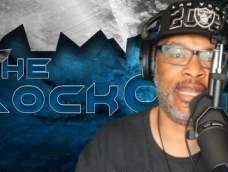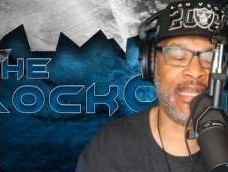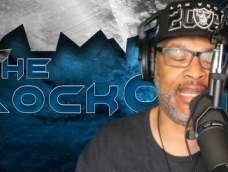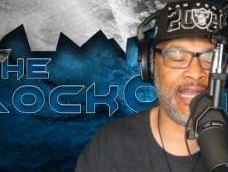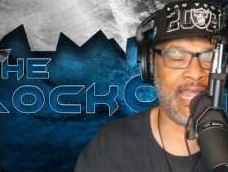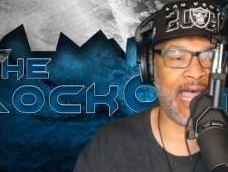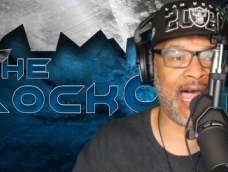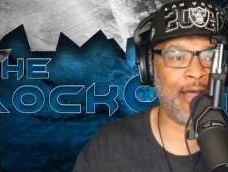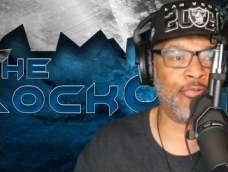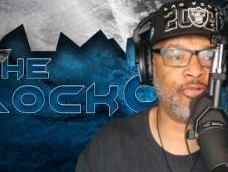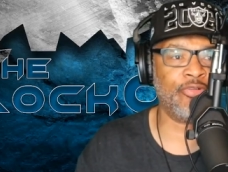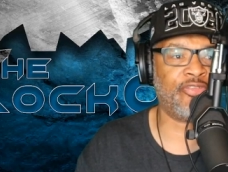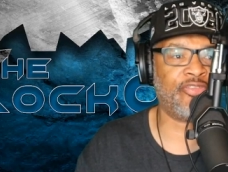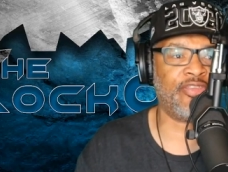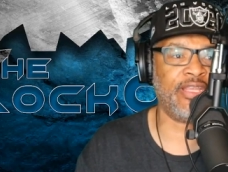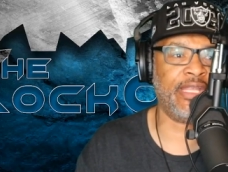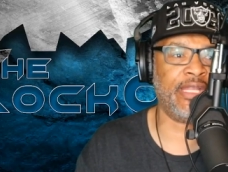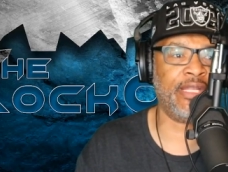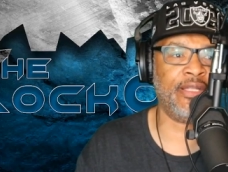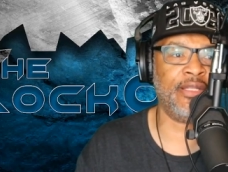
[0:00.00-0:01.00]
And I was
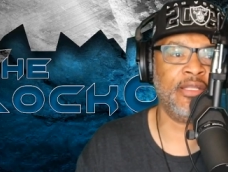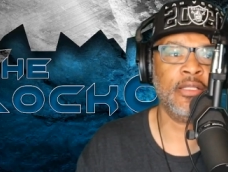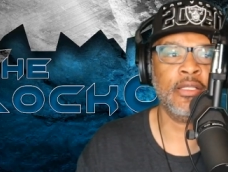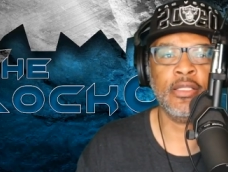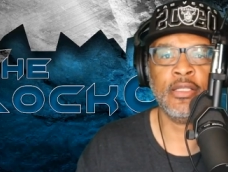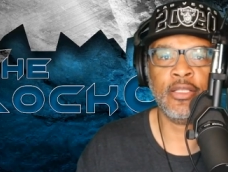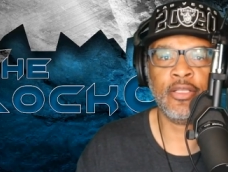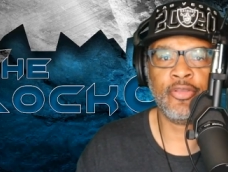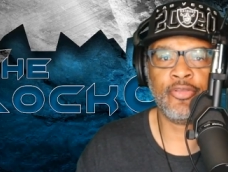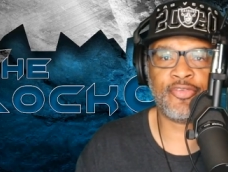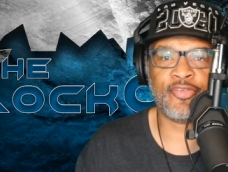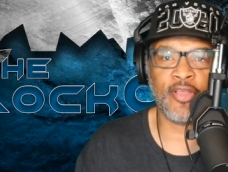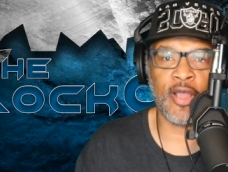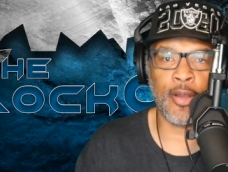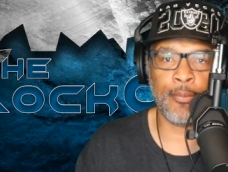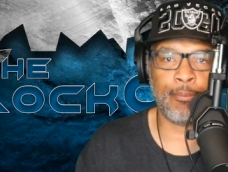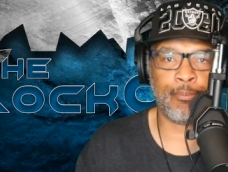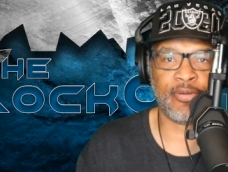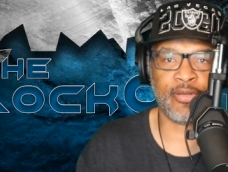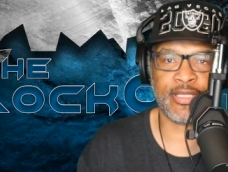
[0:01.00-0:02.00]
in
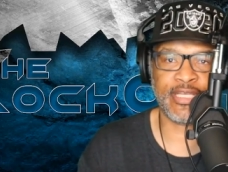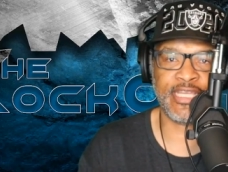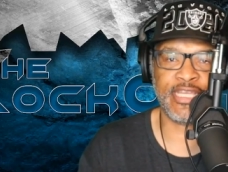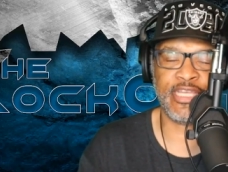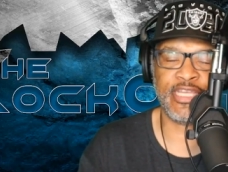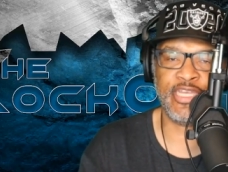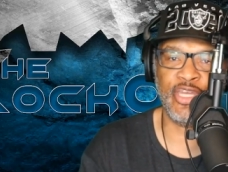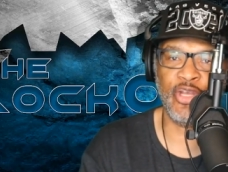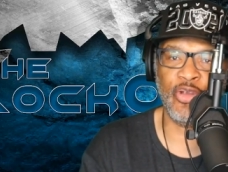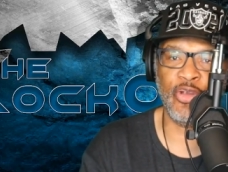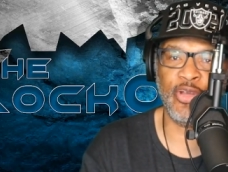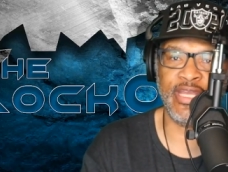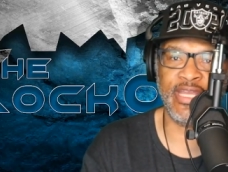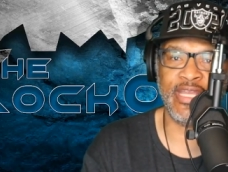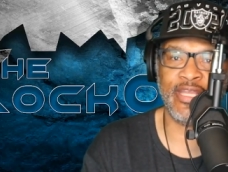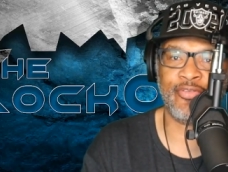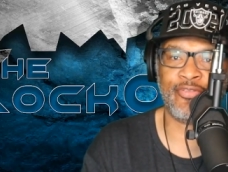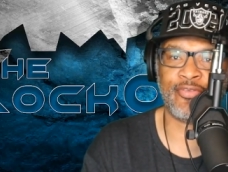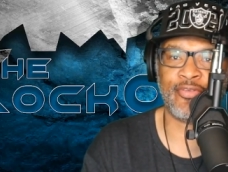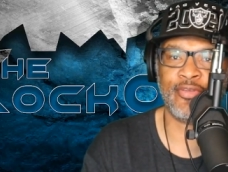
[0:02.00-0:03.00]
some
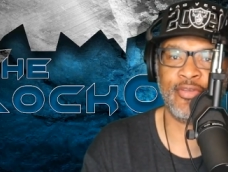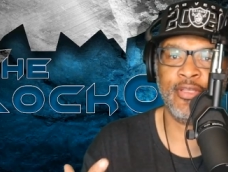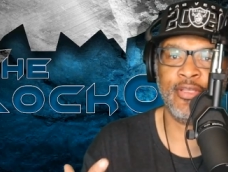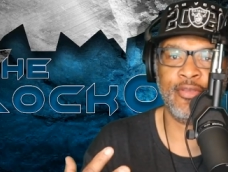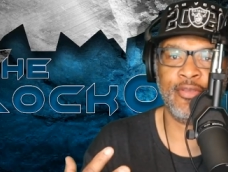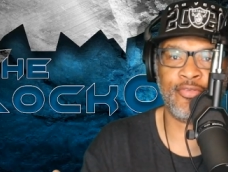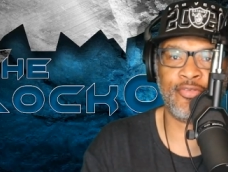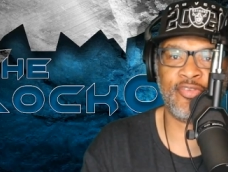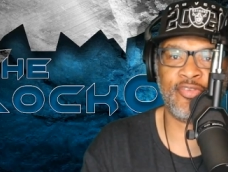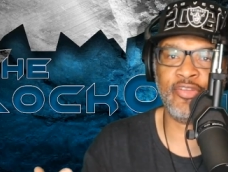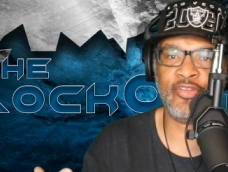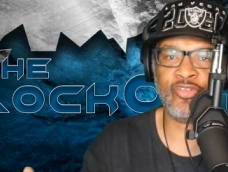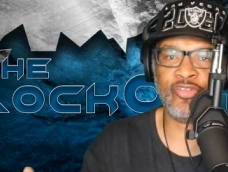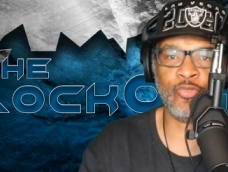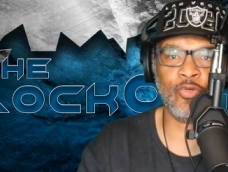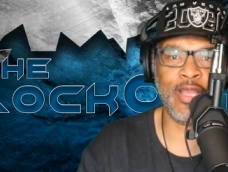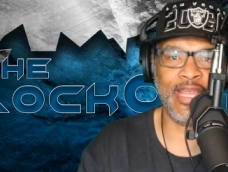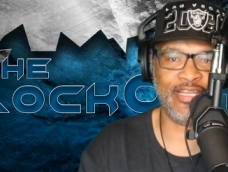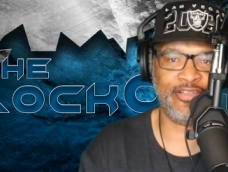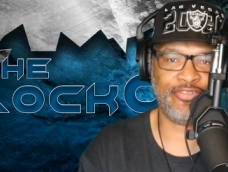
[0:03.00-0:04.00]
precarious
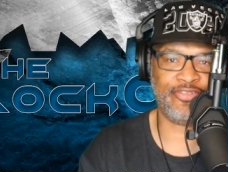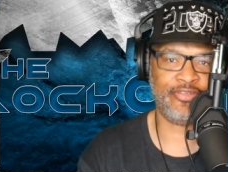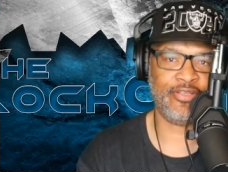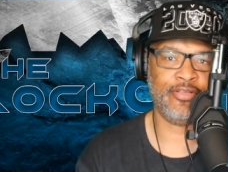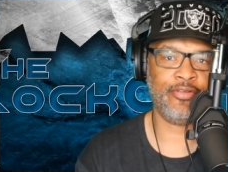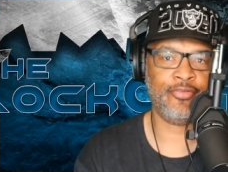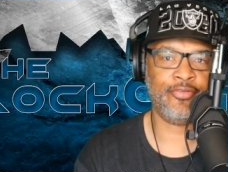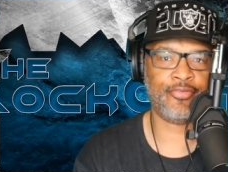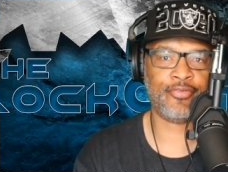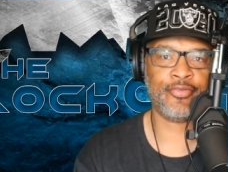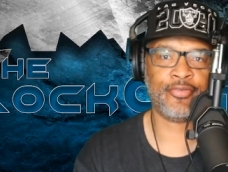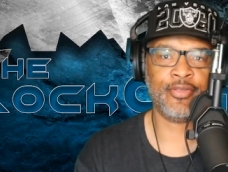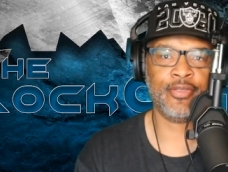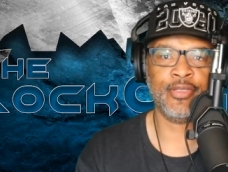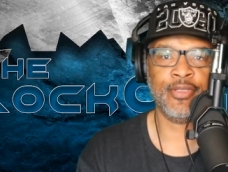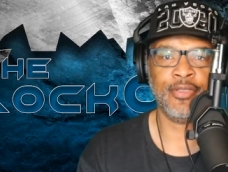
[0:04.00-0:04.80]
situations.